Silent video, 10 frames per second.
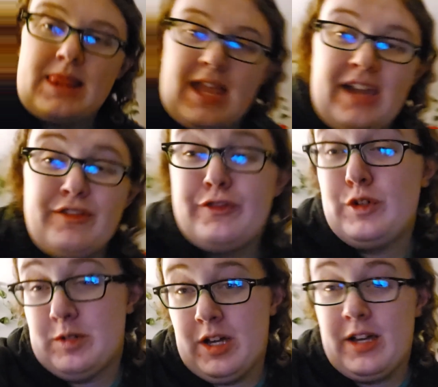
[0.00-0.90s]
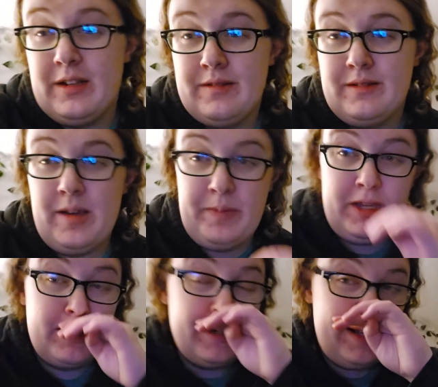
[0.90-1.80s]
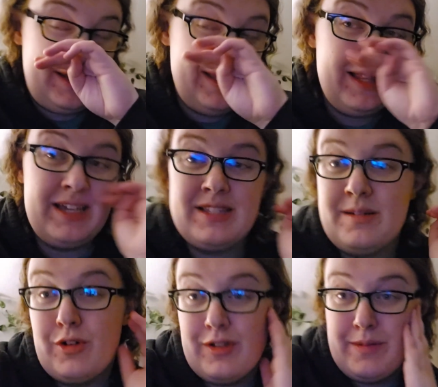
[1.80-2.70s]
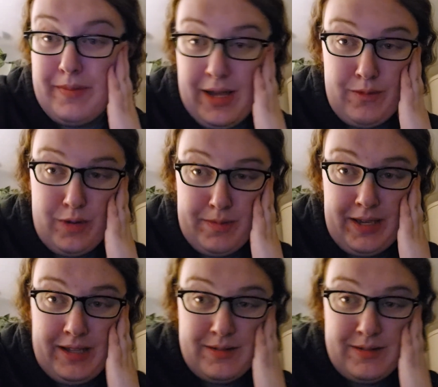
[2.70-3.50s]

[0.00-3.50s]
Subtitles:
I have a futon up here, and he likes it more than bed with me,